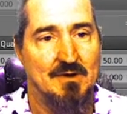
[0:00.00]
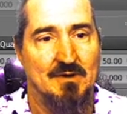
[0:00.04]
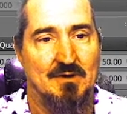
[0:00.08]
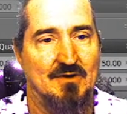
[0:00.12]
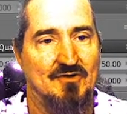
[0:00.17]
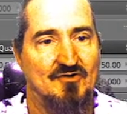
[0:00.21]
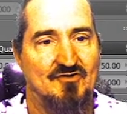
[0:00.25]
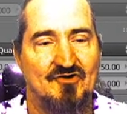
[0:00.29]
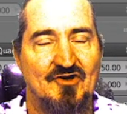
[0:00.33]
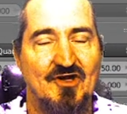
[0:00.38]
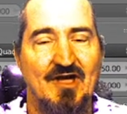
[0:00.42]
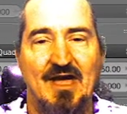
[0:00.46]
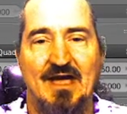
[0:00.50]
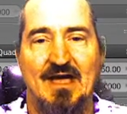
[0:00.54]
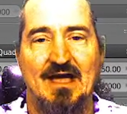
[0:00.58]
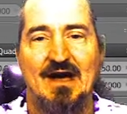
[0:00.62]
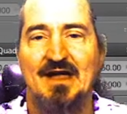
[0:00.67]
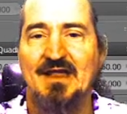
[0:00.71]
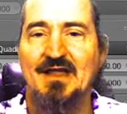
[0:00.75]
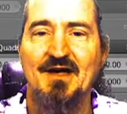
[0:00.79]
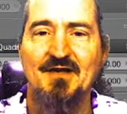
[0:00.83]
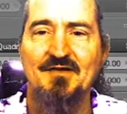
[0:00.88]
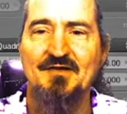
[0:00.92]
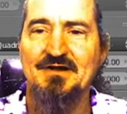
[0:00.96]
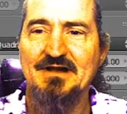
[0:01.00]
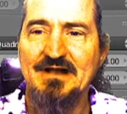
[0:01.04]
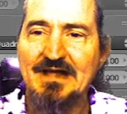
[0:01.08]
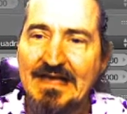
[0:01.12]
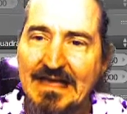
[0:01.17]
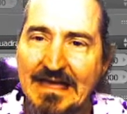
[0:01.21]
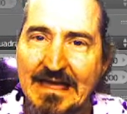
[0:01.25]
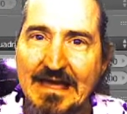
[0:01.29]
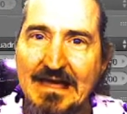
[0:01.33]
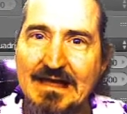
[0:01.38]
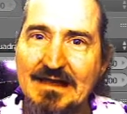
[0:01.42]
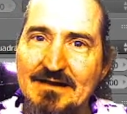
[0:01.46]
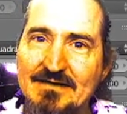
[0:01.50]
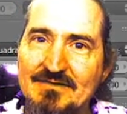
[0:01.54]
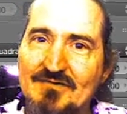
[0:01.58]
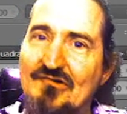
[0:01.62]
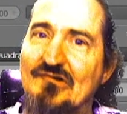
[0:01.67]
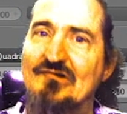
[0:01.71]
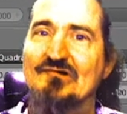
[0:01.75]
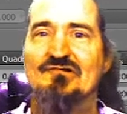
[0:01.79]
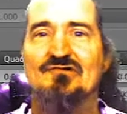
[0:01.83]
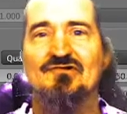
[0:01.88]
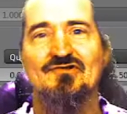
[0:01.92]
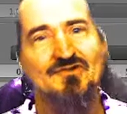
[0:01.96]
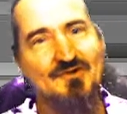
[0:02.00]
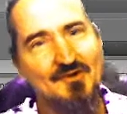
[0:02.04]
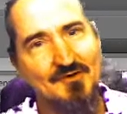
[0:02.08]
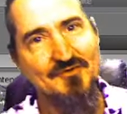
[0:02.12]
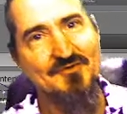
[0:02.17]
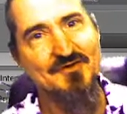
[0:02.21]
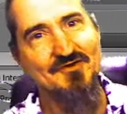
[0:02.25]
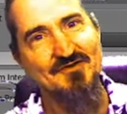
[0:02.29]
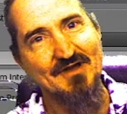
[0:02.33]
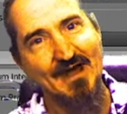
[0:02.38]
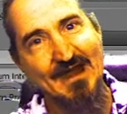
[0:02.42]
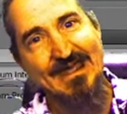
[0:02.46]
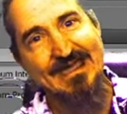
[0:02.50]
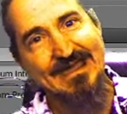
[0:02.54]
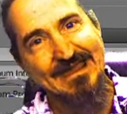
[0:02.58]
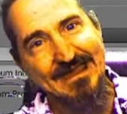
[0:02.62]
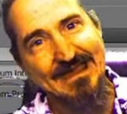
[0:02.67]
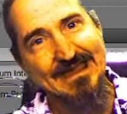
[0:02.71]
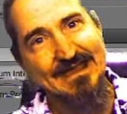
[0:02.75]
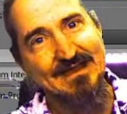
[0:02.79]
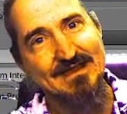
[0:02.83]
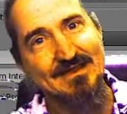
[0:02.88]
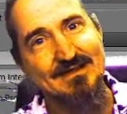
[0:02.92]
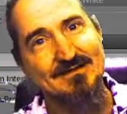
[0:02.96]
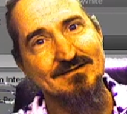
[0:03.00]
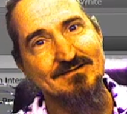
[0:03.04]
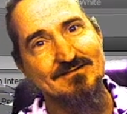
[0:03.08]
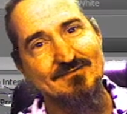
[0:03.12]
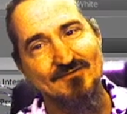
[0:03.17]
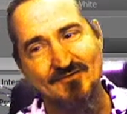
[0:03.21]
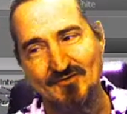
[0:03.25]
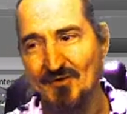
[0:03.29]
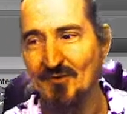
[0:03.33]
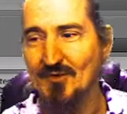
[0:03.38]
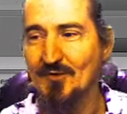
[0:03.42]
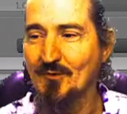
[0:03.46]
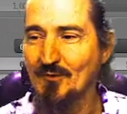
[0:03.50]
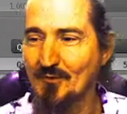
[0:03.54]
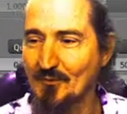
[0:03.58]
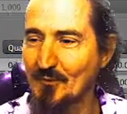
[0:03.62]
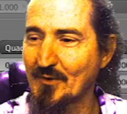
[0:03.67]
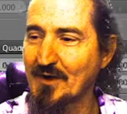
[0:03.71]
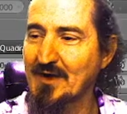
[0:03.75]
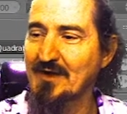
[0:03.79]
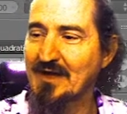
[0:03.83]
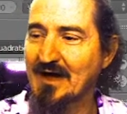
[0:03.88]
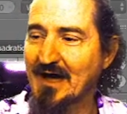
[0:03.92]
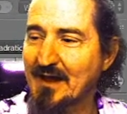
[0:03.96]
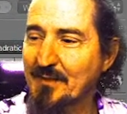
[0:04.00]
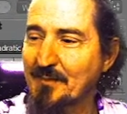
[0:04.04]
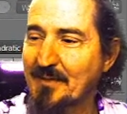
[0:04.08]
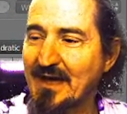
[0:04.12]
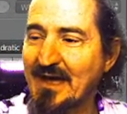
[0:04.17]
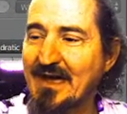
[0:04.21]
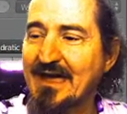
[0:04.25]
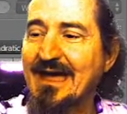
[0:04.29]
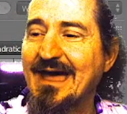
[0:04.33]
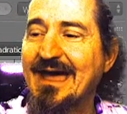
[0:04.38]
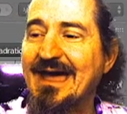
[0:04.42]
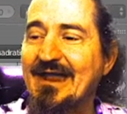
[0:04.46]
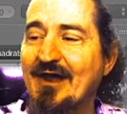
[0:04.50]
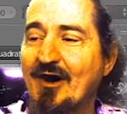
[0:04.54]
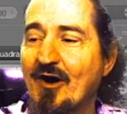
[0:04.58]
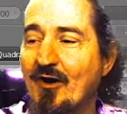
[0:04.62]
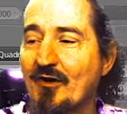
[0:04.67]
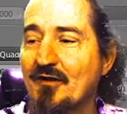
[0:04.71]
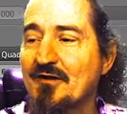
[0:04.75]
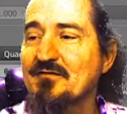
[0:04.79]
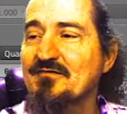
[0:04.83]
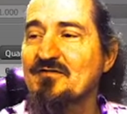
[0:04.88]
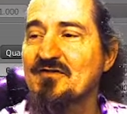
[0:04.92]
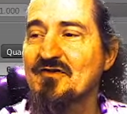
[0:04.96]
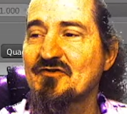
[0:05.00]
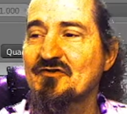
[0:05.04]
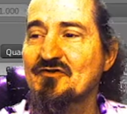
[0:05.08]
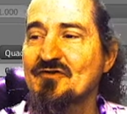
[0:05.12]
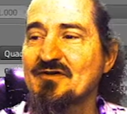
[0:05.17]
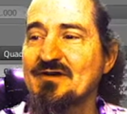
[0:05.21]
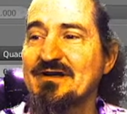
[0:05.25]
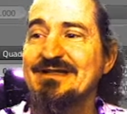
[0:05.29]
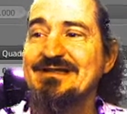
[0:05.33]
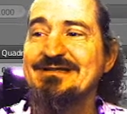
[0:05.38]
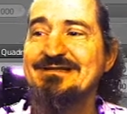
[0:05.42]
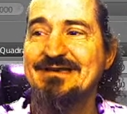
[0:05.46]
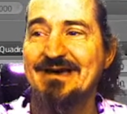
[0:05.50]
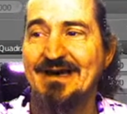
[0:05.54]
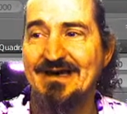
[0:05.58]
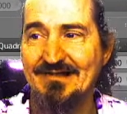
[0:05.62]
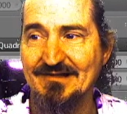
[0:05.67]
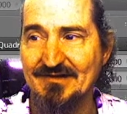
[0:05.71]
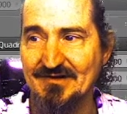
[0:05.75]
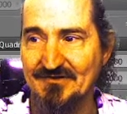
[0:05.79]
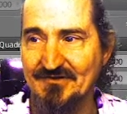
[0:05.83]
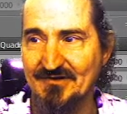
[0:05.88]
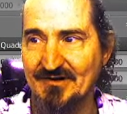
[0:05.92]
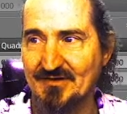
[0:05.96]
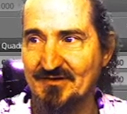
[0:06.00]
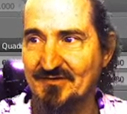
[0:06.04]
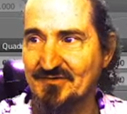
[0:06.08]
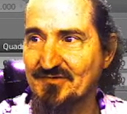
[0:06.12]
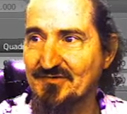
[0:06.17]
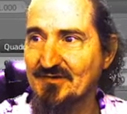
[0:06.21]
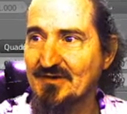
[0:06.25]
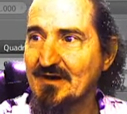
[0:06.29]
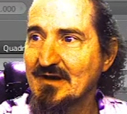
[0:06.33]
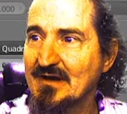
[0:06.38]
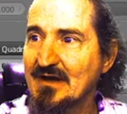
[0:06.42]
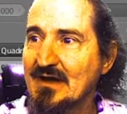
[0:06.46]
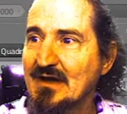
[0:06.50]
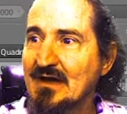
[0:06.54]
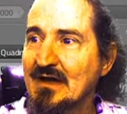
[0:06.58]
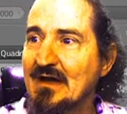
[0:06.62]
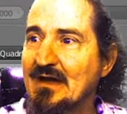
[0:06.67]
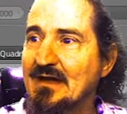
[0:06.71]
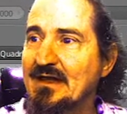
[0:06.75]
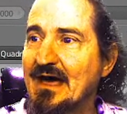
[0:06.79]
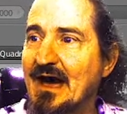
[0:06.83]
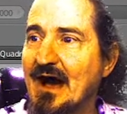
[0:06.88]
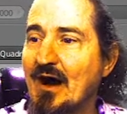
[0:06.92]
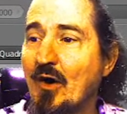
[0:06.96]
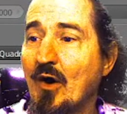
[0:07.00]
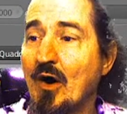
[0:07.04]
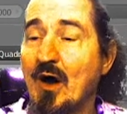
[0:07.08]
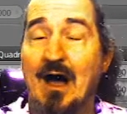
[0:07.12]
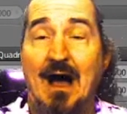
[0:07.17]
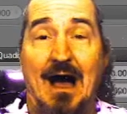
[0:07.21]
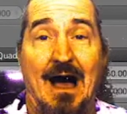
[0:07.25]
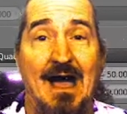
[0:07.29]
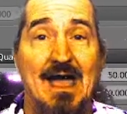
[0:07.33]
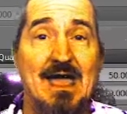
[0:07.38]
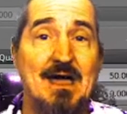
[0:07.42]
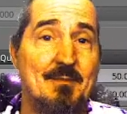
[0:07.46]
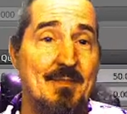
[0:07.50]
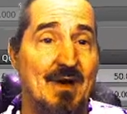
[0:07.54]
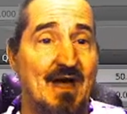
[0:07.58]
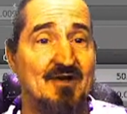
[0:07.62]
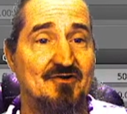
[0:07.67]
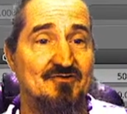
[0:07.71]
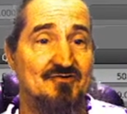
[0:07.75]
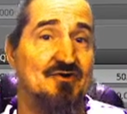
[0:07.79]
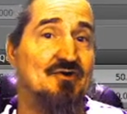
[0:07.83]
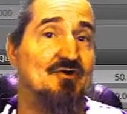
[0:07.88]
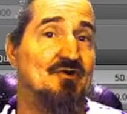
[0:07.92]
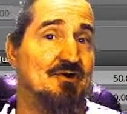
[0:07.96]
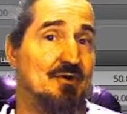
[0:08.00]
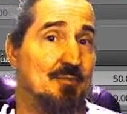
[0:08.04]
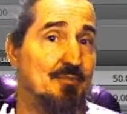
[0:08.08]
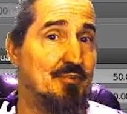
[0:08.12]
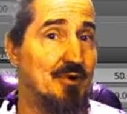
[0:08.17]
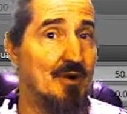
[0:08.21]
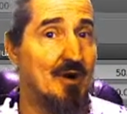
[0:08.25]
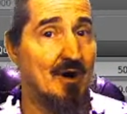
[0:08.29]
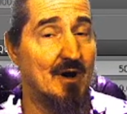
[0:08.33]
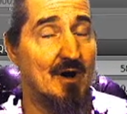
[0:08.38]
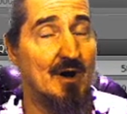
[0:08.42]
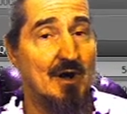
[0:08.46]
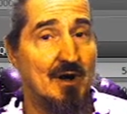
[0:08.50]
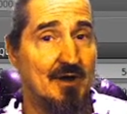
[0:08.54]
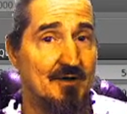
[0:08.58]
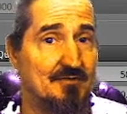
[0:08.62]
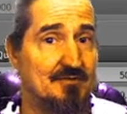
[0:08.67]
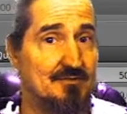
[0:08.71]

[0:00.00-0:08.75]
She ain't got nothing to eat. Susie's got to eat. So we got to make an artificial intelligence. Now, I am actually going to